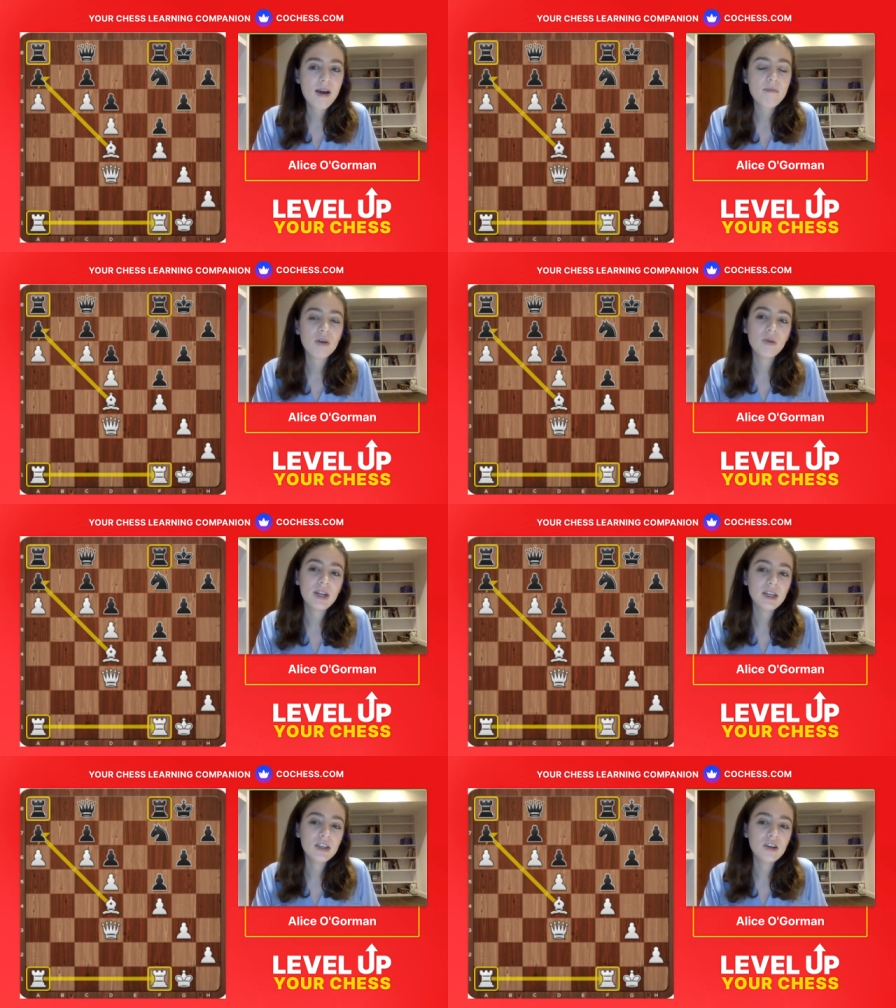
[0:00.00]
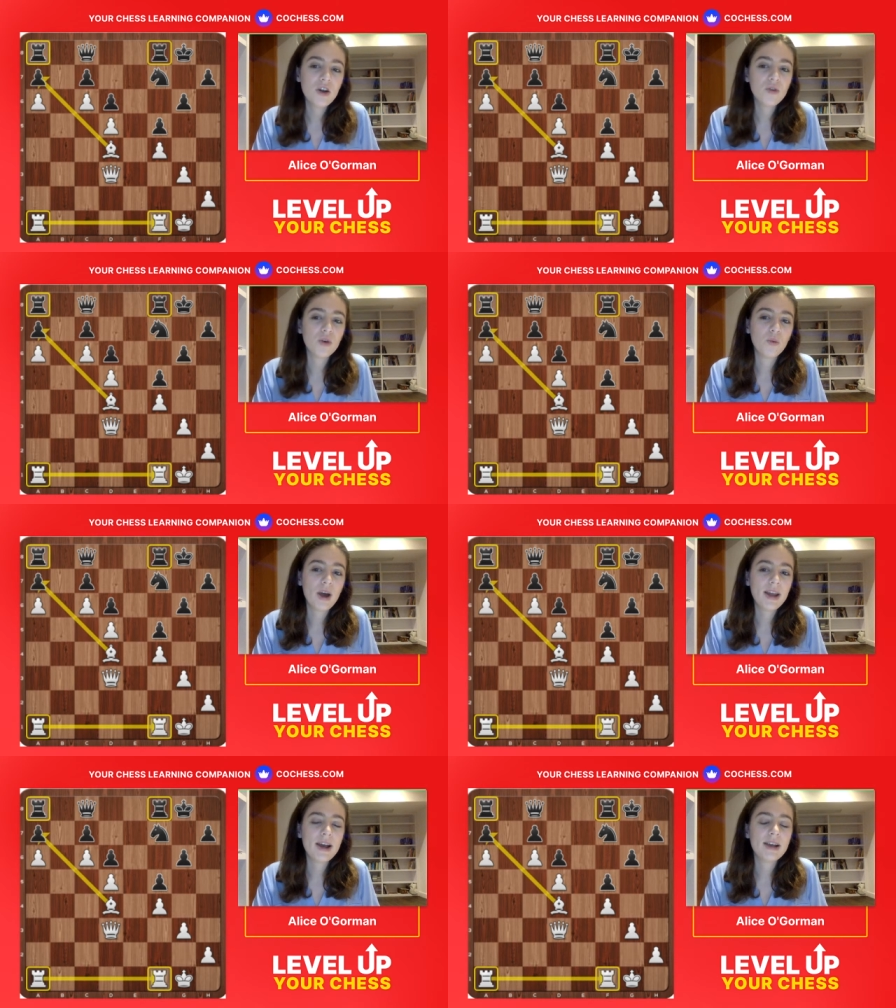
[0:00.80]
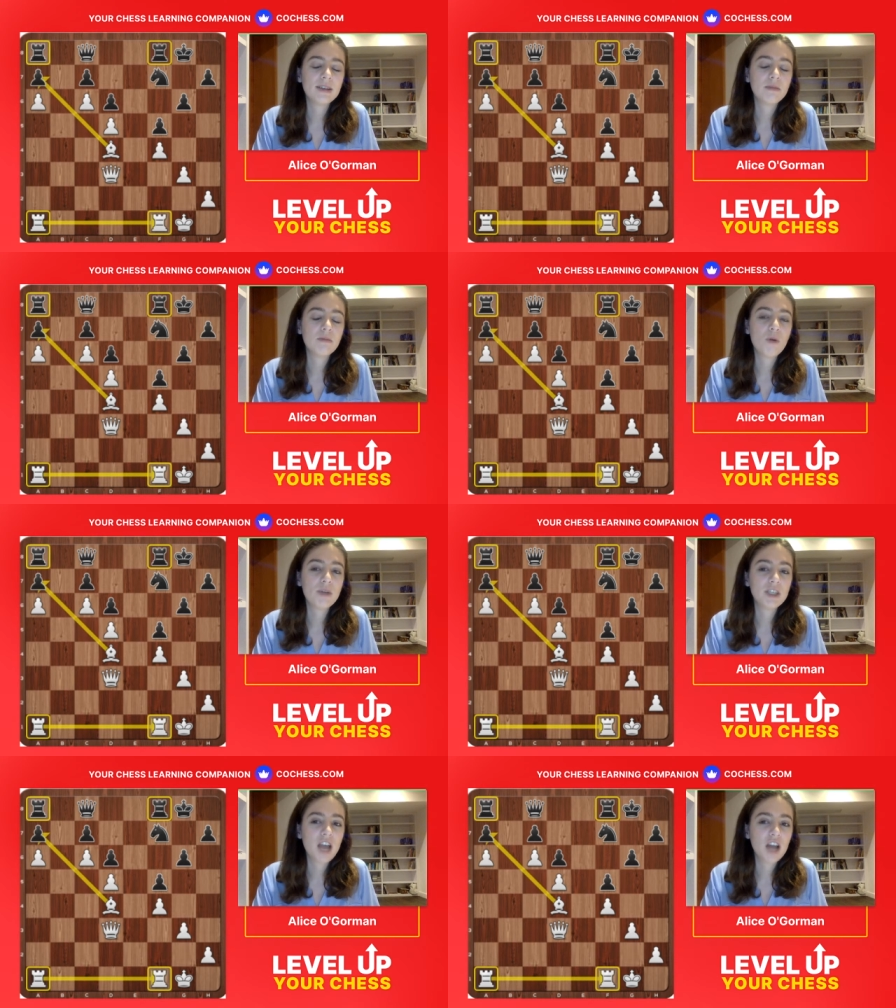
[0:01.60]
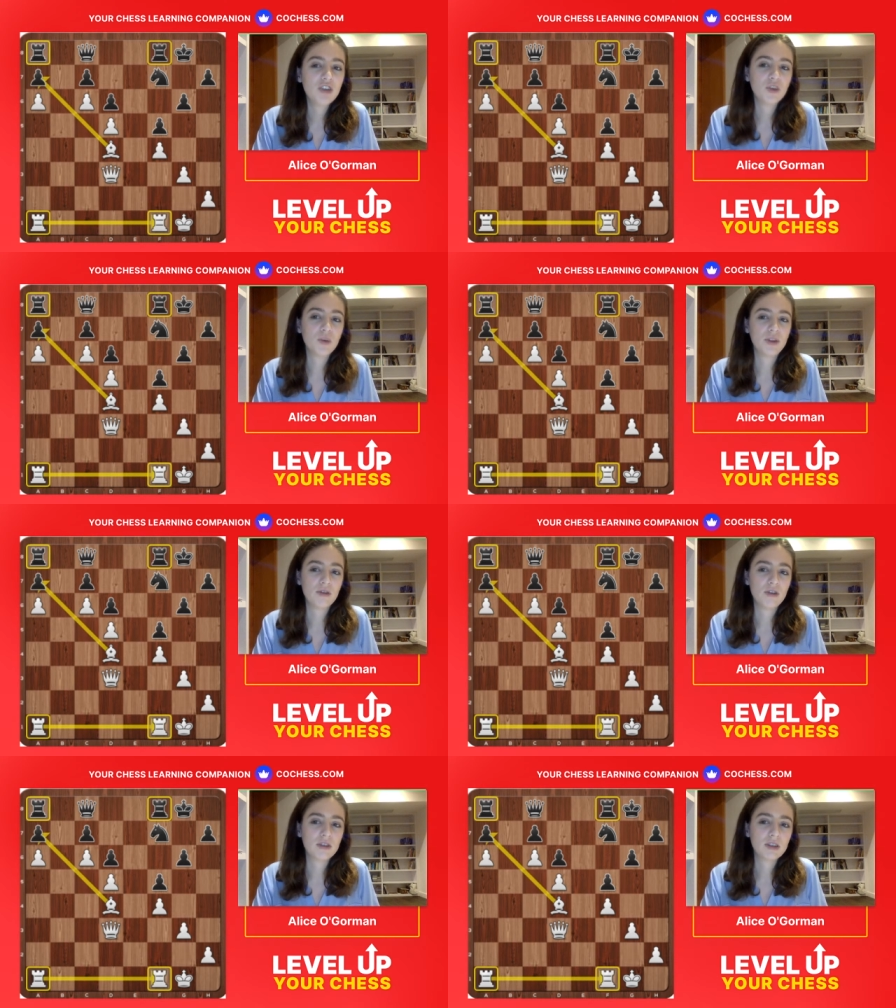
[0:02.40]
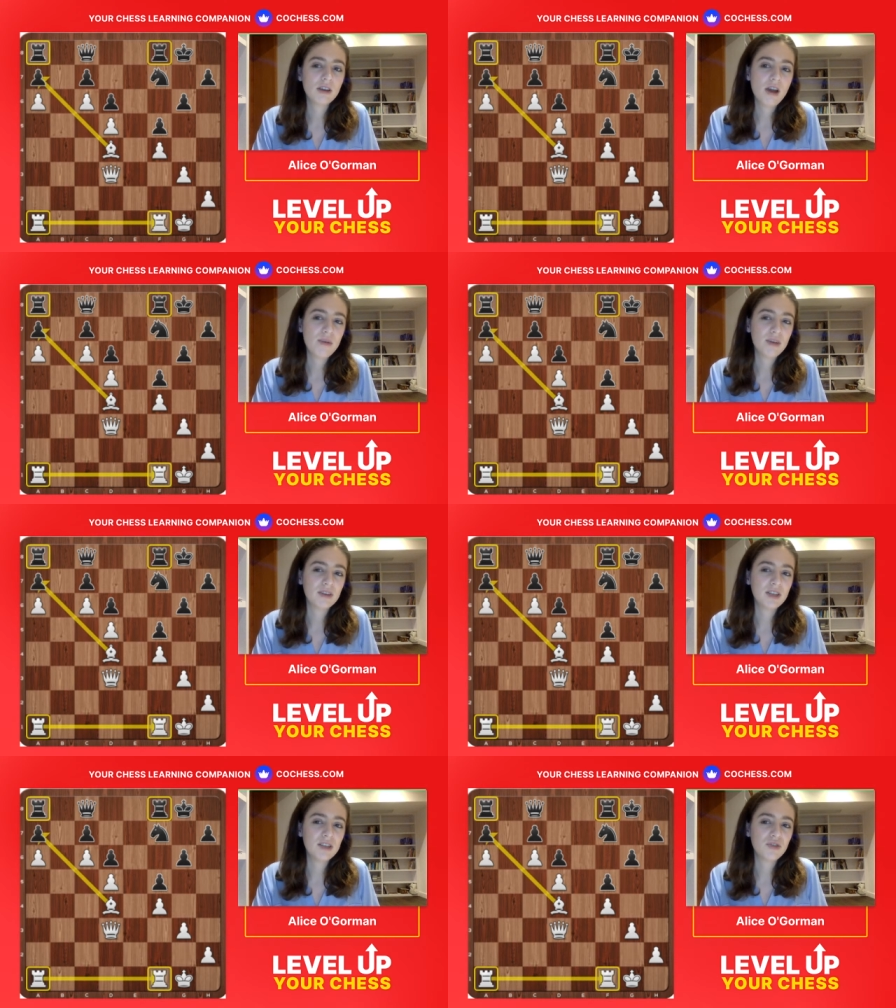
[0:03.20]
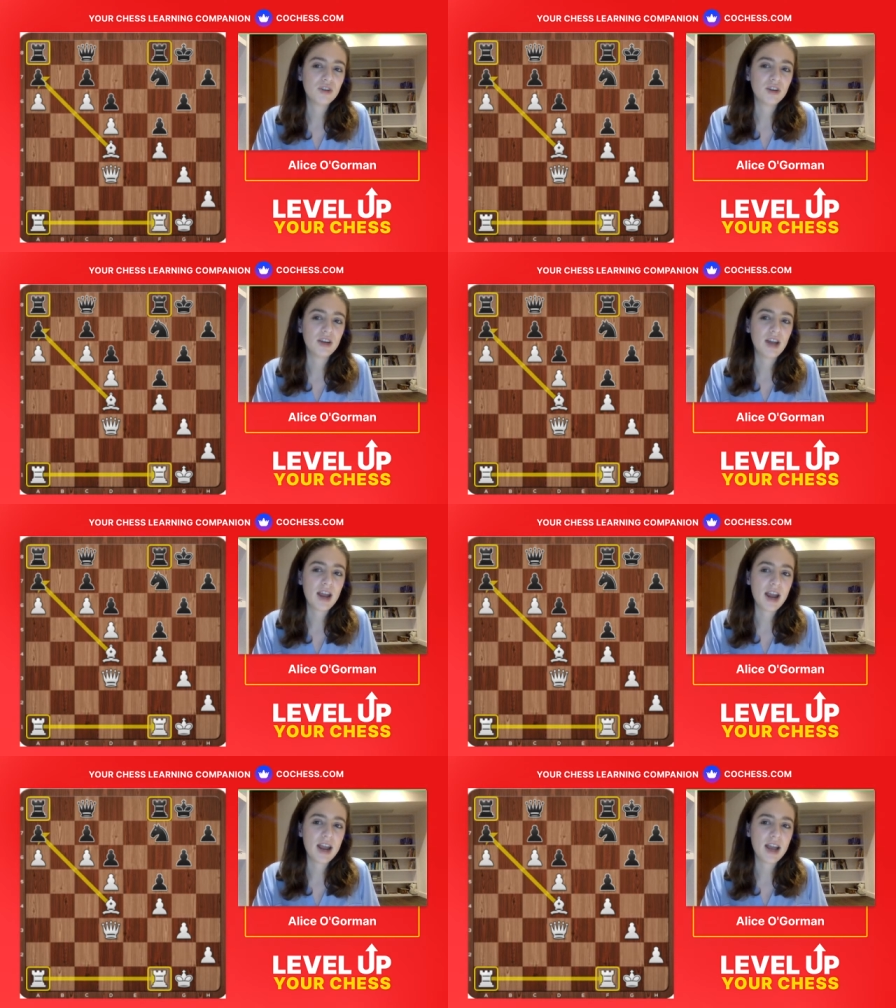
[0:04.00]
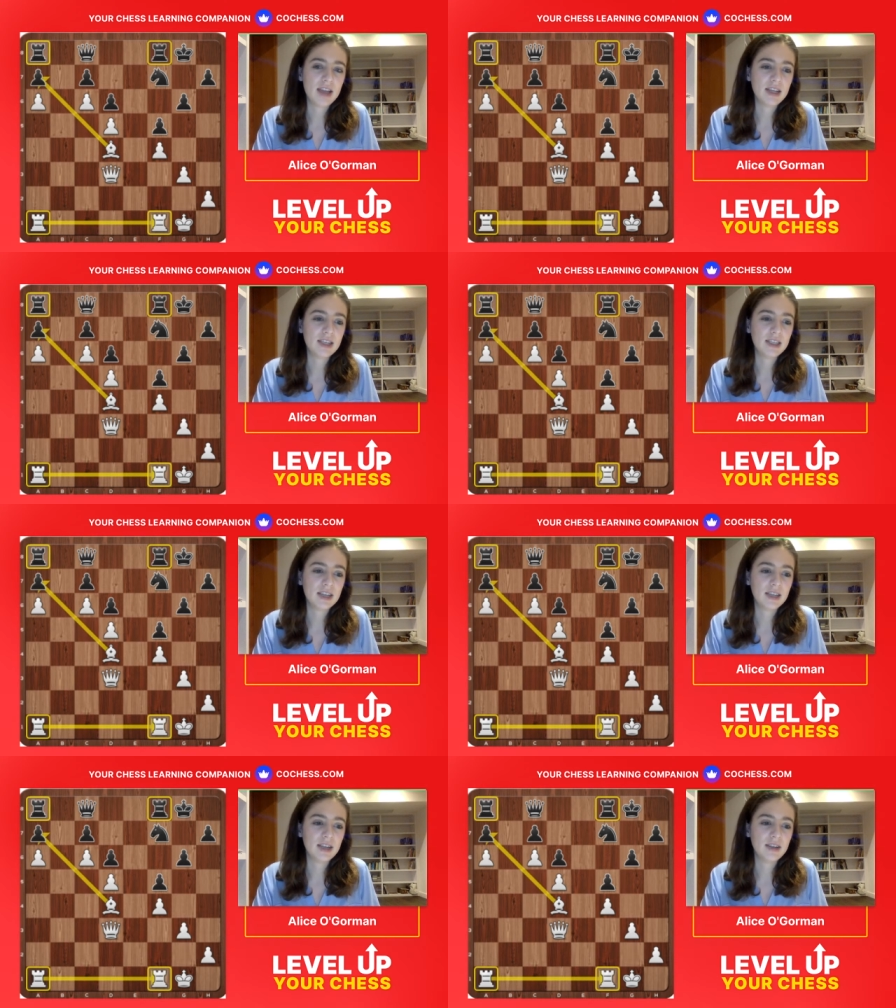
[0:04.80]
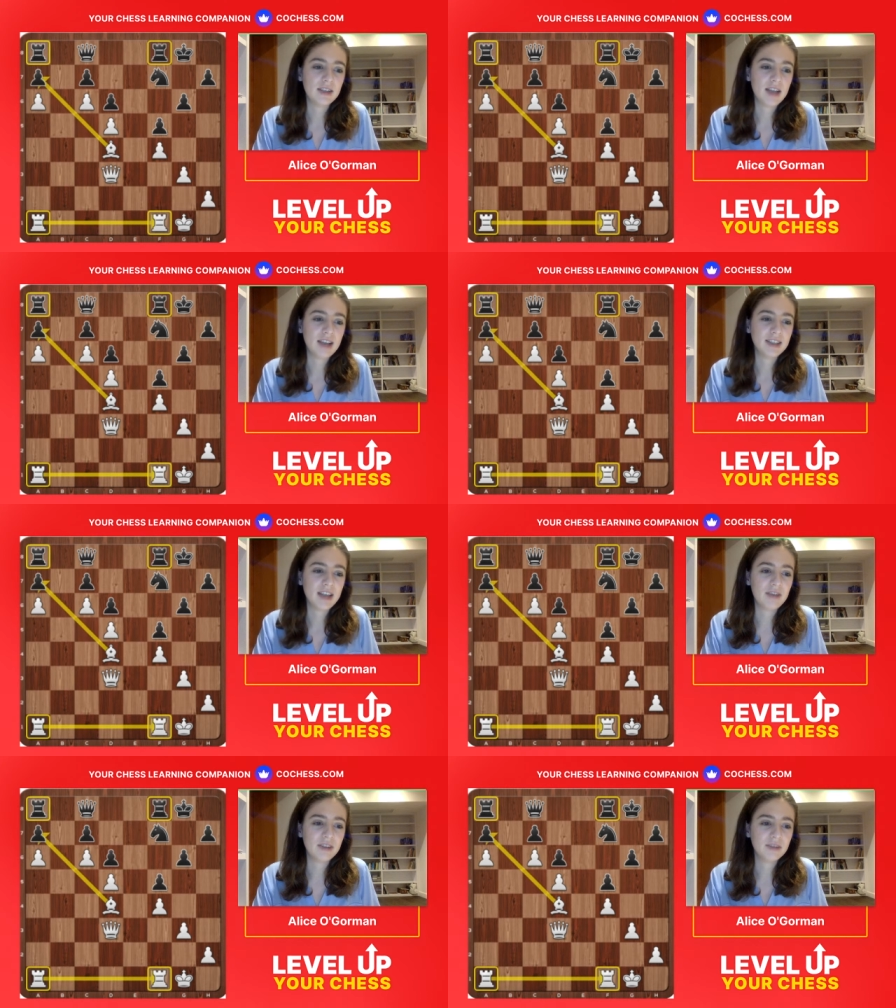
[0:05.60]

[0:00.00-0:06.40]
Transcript: but we need to note that white has more potential with their rooks because this rook on a8 is tied down to a7.